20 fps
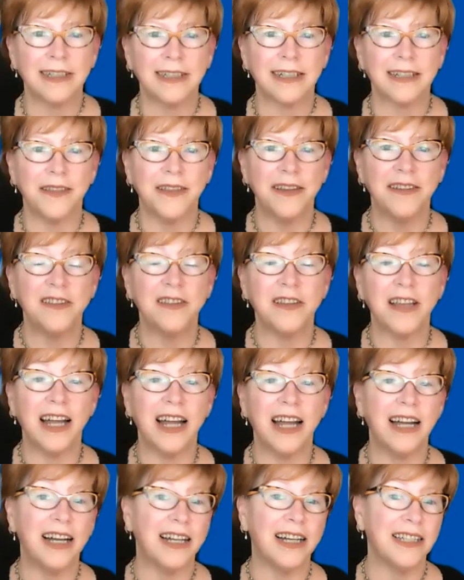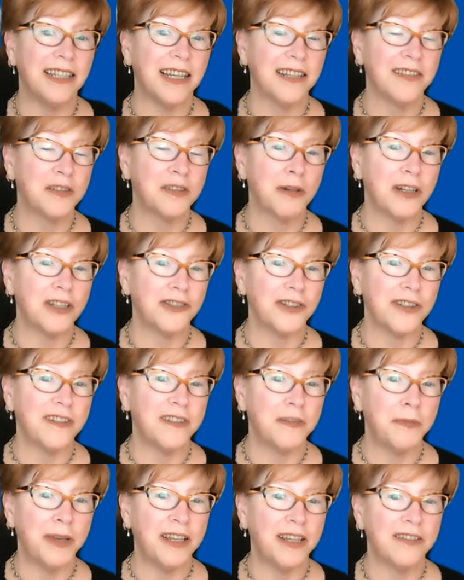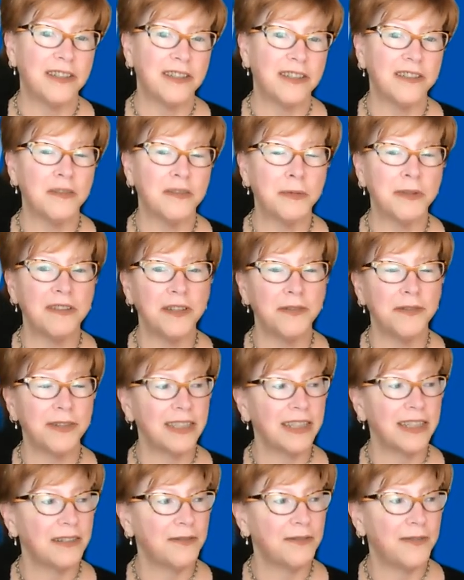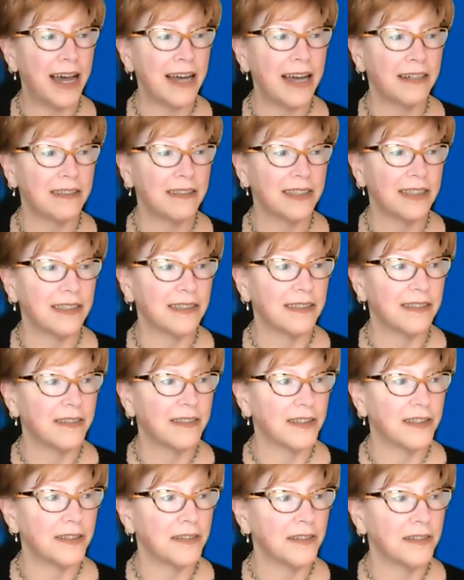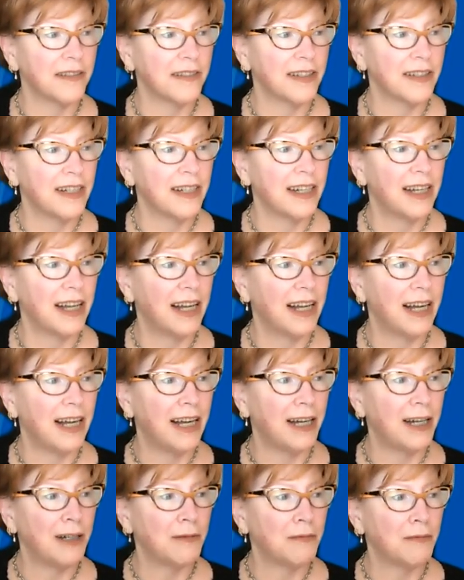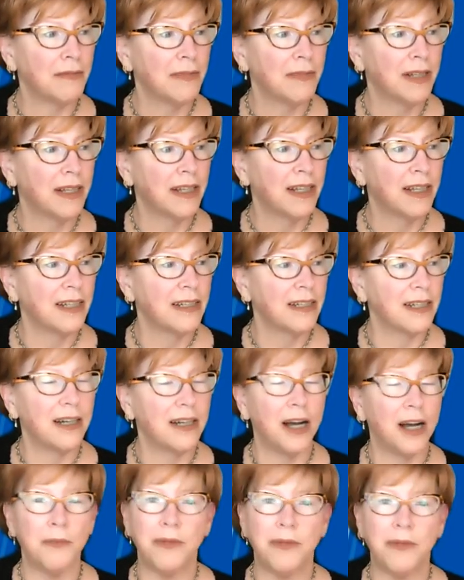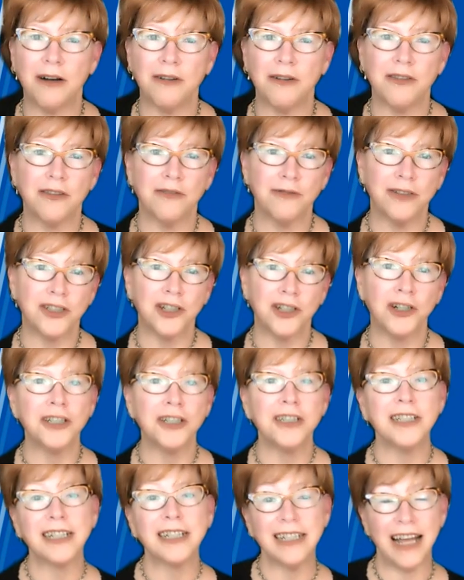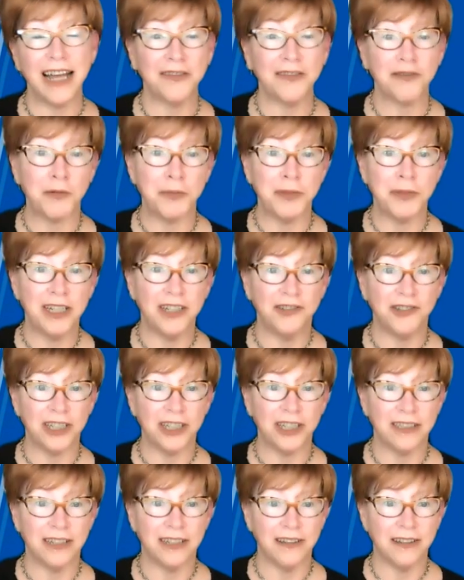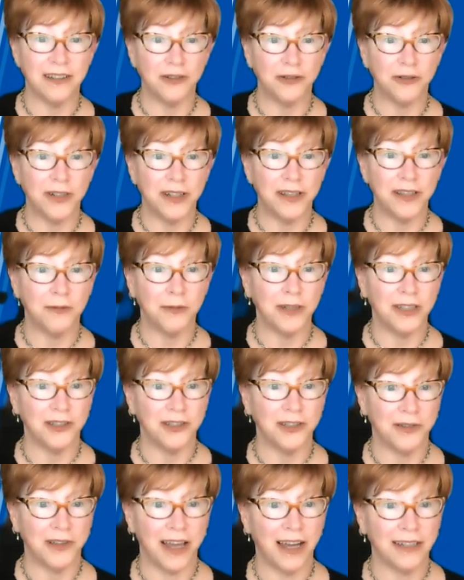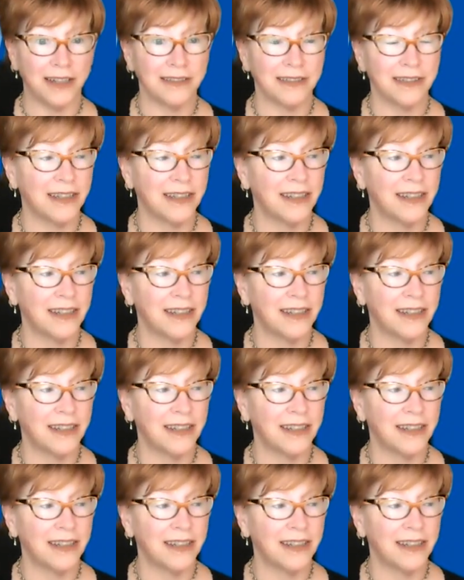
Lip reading: This next question speaks to specifically faculty concerns about the return to classroom teaching, to the degree that we do that.